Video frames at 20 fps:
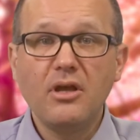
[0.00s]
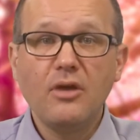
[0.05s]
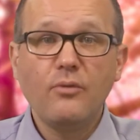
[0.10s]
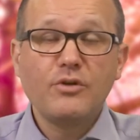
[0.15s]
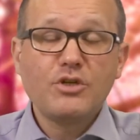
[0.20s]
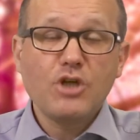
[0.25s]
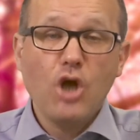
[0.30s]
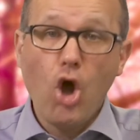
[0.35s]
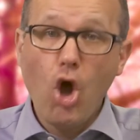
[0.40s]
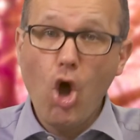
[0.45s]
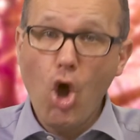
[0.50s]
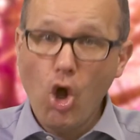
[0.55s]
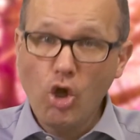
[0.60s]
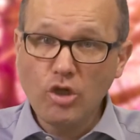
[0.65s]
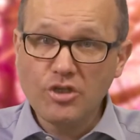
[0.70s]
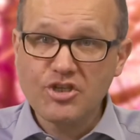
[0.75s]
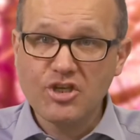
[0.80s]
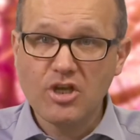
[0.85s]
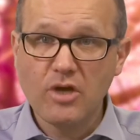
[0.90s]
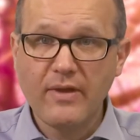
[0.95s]
which are
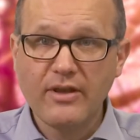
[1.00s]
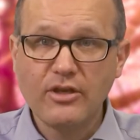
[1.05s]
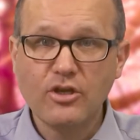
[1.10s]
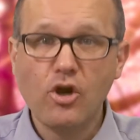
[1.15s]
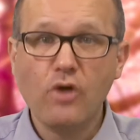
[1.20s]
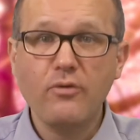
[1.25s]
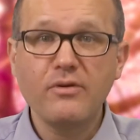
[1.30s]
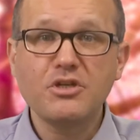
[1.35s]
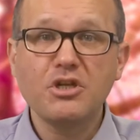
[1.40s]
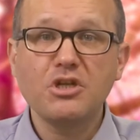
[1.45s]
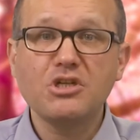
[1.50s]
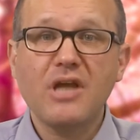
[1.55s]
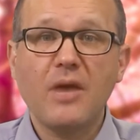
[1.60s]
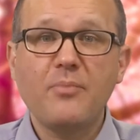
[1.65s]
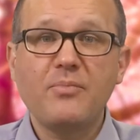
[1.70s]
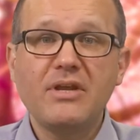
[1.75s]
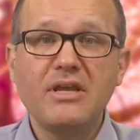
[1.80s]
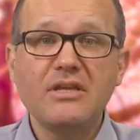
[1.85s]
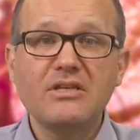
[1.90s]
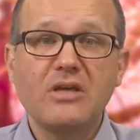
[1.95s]
also encouraging
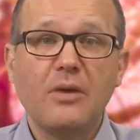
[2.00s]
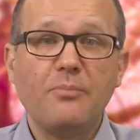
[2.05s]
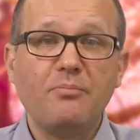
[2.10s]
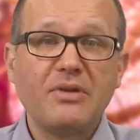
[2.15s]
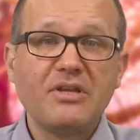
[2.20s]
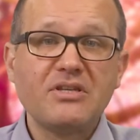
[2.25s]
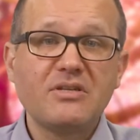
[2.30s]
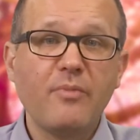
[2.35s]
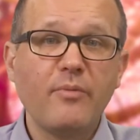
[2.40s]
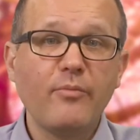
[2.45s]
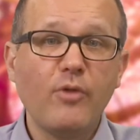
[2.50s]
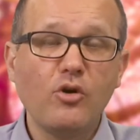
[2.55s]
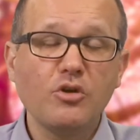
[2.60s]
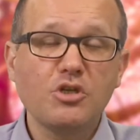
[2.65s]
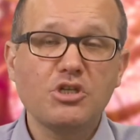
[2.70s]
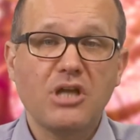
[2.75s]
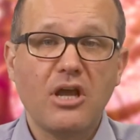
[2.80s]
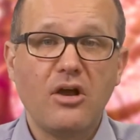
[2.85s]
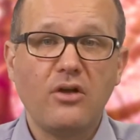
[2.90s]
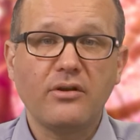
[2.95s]
Japanese companies to be more
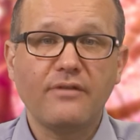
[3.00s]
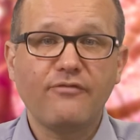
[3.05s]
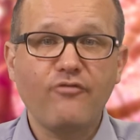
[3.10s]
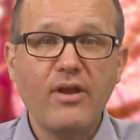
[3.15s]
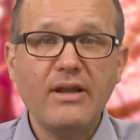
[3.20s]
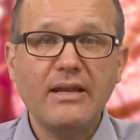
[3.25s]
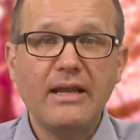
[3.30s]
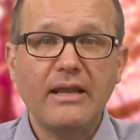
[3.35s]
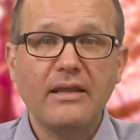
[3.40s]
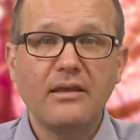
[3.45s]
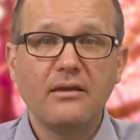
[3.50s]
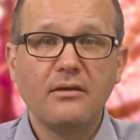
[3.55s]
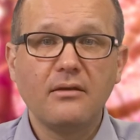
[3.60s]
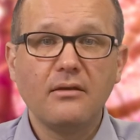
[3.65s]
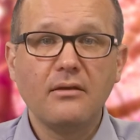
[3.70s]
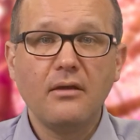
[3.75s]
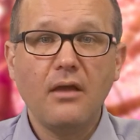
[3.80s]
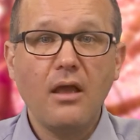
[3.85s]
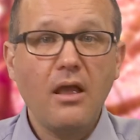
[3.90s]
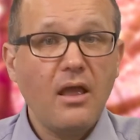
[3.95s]
shareholder friendly.
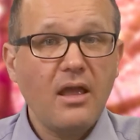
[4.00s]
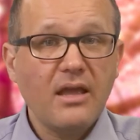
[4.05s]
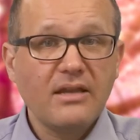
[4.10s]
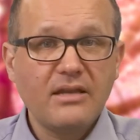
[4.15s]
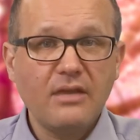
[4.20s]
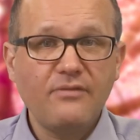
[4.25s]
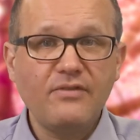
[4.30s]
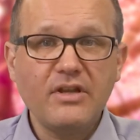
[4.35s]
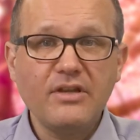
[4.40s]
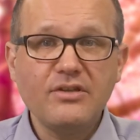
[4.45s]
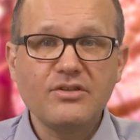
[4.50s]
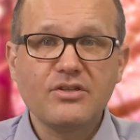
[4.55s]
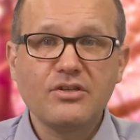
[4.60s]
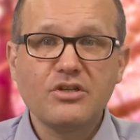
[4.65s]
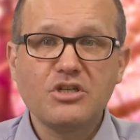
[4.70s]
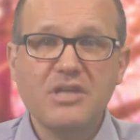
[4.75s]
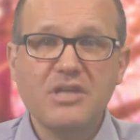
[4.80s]
Dividends and